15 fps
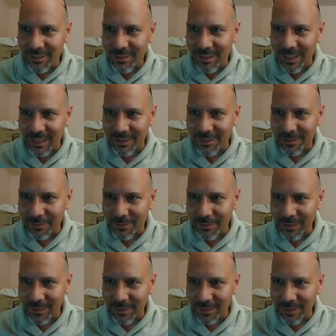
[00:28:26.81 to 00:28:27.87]
Thanks,
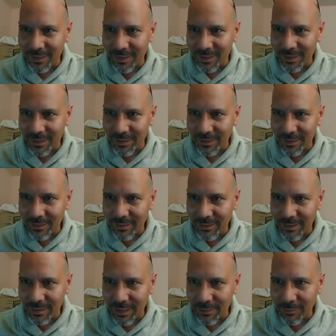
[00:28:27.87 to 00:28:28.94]
Sophia. How
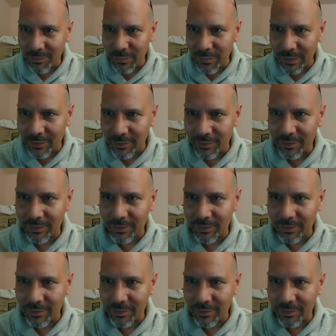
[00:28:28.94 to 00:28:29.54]
do I make course?